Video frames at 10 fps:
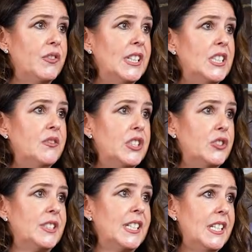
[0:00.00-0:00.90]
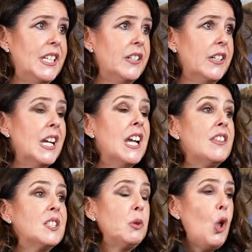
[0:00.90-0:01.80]
of an individual's career,
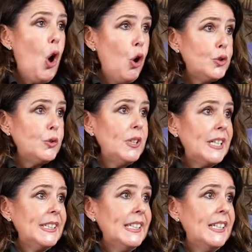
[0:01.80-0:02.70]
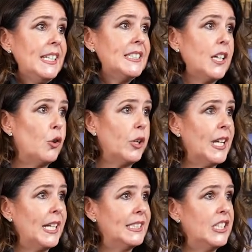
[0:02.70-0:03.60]
this will also likely increase an
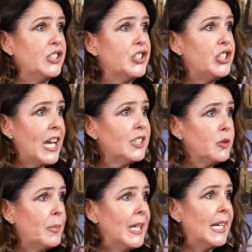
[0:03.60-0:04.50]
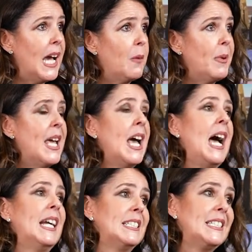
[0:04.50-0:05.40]
organisation's gender pay gap at a